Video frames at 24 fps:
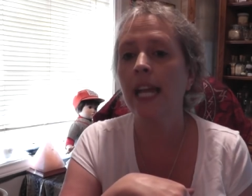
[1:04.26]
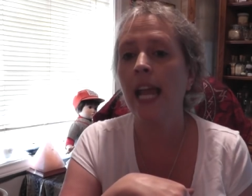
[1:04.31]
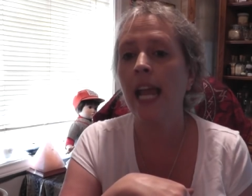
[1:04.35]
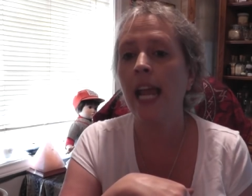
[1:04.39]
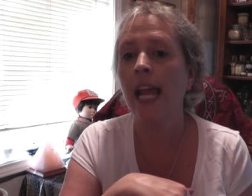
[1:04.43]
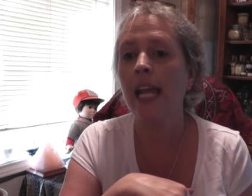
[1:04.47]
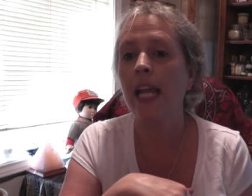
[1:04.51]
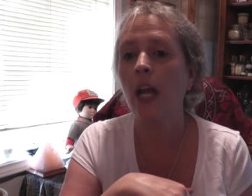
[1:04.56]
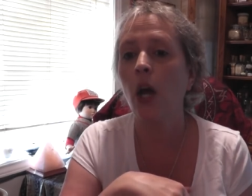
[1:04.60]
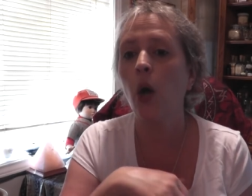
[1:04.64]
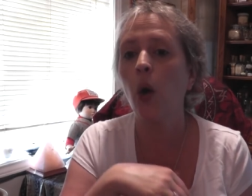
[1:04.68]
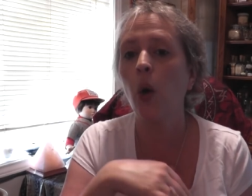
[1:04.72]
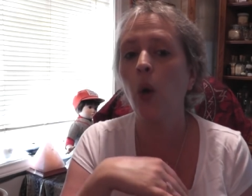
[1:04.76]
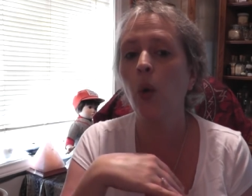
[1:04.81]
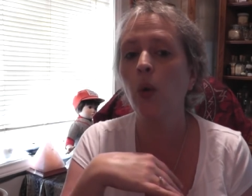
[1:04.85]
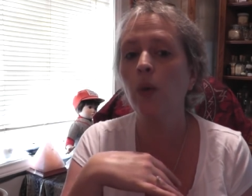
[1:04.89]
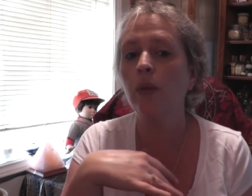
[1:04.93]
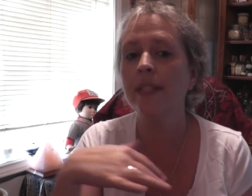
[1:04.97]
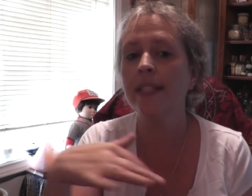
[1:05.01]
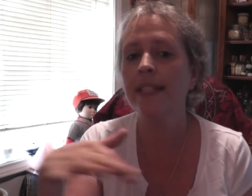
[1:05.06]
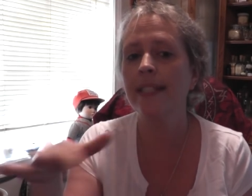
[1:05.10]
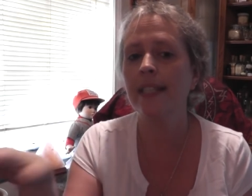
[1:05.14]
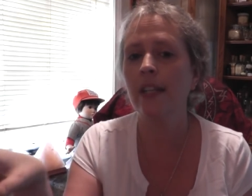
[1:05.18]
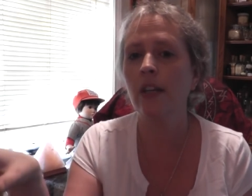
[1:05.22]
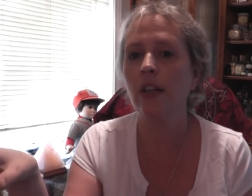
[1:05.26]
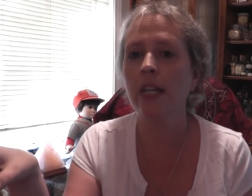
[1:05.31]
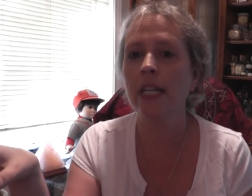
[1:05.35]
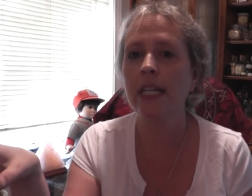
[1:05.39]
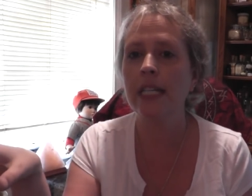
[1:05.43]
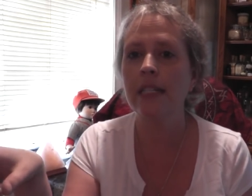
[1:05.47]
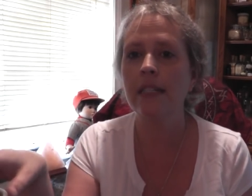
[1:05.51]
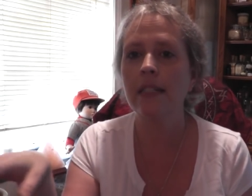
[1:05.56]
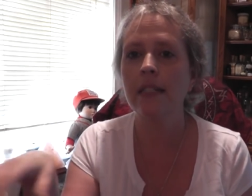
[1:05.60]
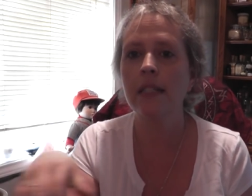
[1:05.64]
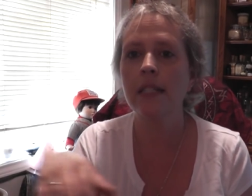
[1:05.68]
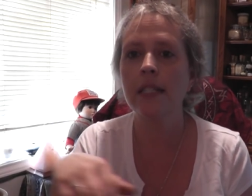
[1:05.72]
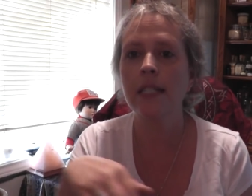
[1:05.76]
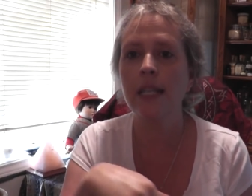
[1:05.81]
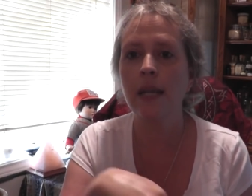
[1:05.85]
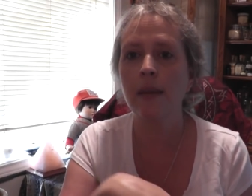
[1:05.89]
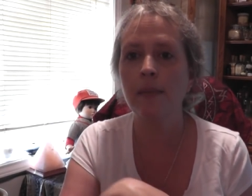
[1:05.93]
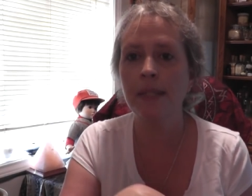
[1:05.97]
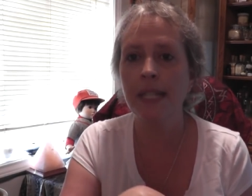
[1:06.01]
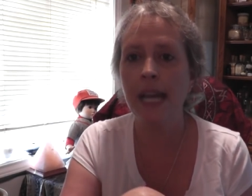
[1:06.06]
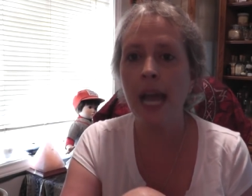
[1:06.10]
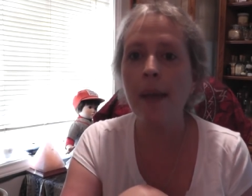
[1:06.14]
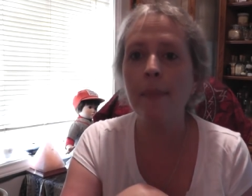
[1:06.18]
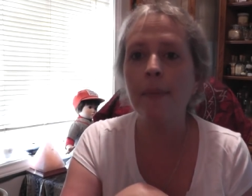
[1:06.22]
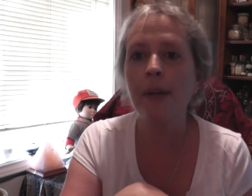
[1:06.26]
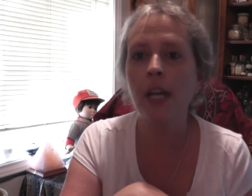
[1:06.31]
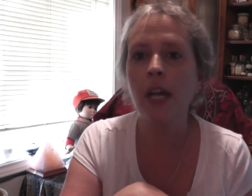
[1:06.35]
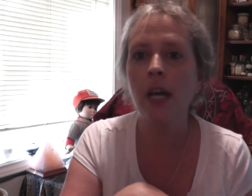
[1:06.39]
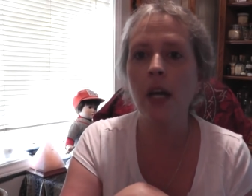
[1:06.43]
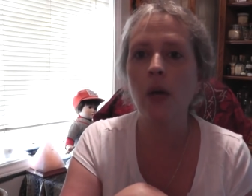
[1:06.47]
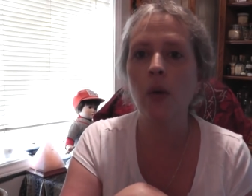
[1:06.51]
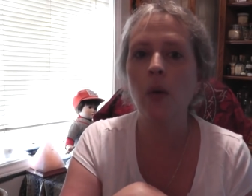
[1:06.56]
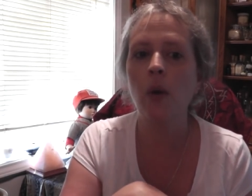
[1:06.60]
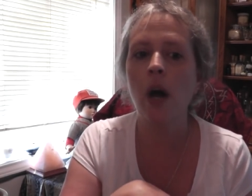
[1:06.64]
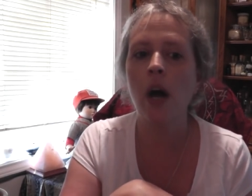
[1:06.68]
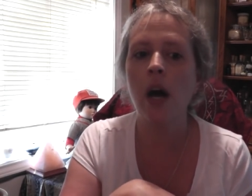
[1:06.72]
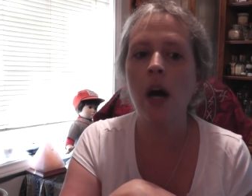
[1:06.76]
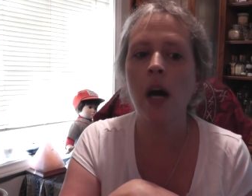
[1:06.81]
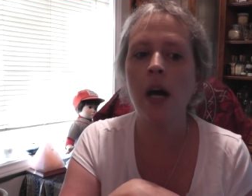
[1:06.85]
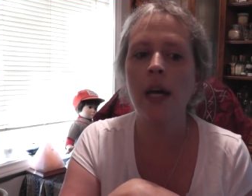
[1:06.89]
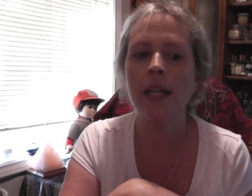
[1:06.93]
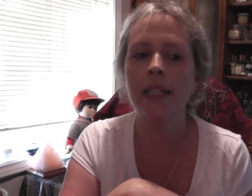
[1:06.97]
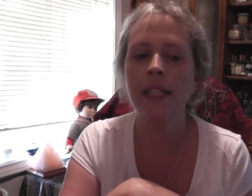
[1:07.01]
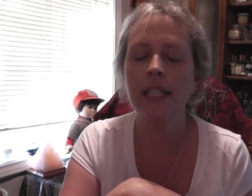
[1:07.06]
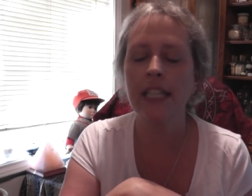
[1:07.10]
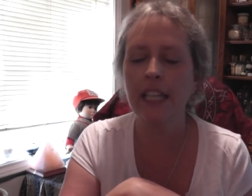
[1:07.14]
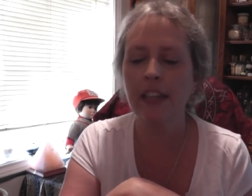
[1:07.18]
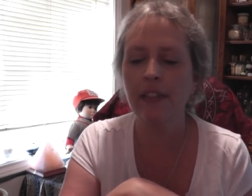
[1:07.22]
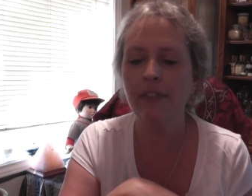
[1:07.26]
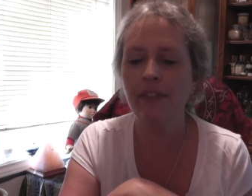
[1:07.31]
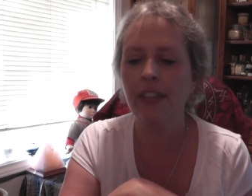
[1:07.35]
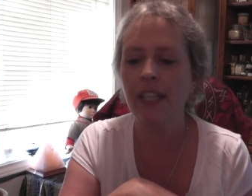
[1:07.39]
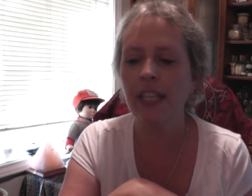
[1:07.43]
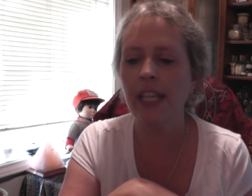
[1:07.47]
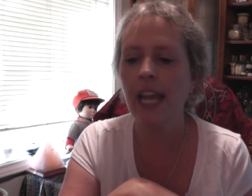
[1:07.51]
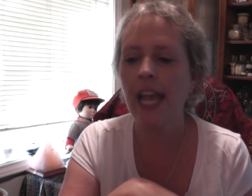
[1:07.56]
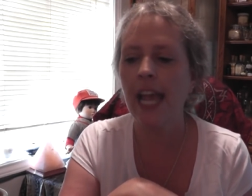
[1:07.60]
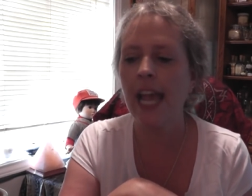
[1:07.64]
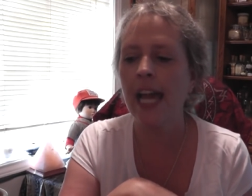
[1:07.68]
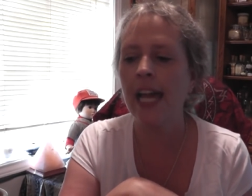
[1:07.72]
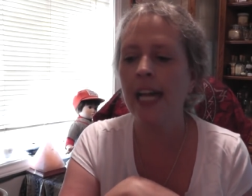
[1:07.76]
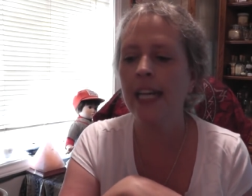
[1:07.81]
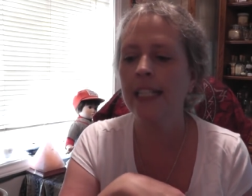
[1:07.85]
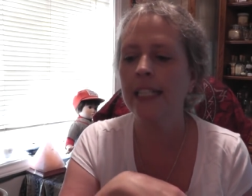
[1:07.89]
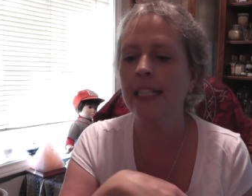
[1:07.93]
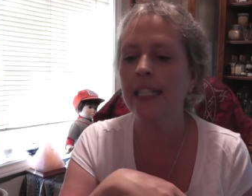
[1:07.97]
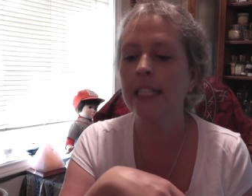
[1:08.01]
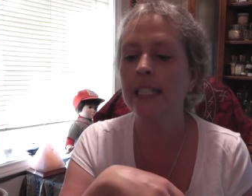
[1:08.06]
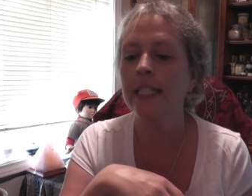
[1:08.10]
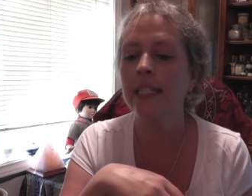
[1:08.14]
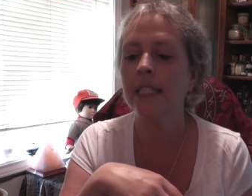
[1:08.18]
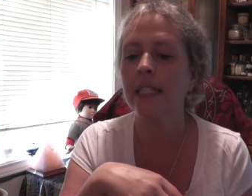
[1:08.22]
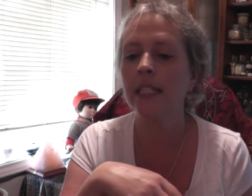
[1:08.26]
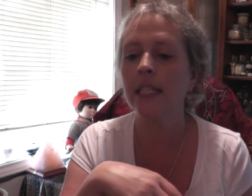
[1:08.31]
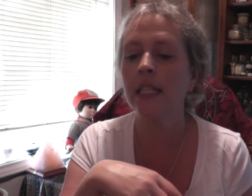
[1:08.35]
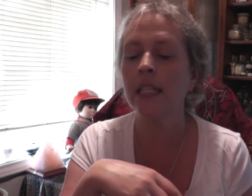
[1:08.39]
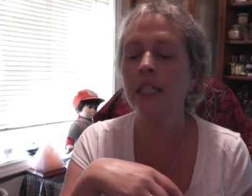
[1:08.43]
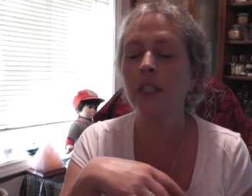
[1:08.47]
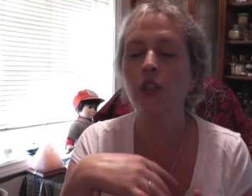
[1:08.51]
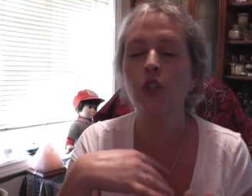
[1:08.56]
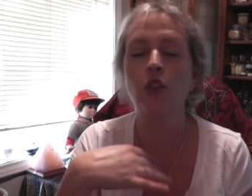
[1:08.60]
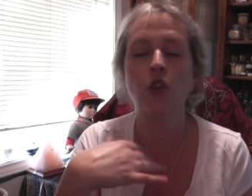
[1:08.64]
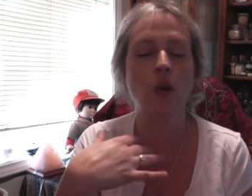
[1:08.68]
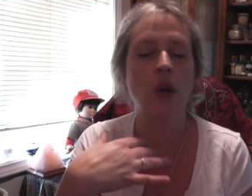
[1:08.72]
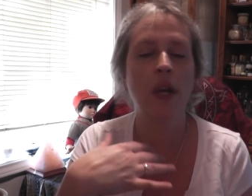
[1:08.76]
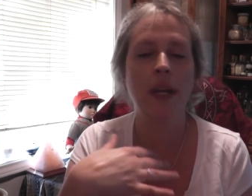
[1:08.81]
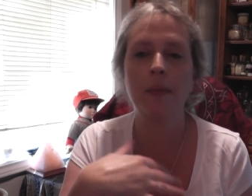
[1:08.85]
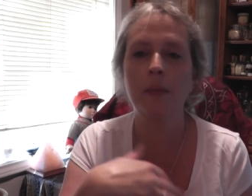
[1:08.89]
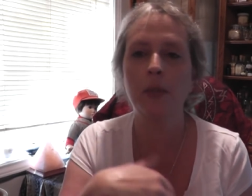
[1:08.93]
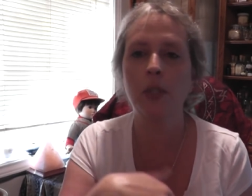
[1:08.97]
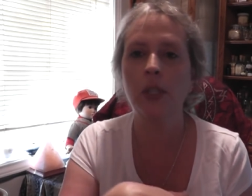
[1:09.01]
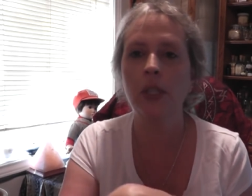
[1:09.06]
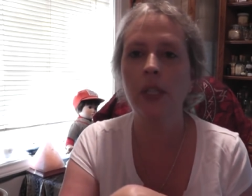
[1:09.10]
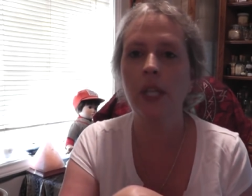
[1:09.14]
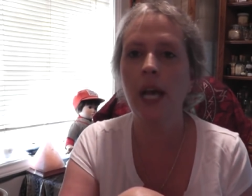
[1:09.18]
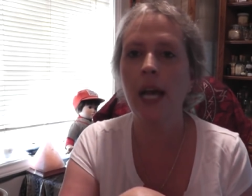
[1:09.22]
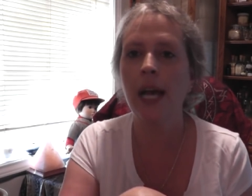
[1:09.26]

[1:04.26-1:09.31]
a whole series some time ago on Kifi, and it's incredible.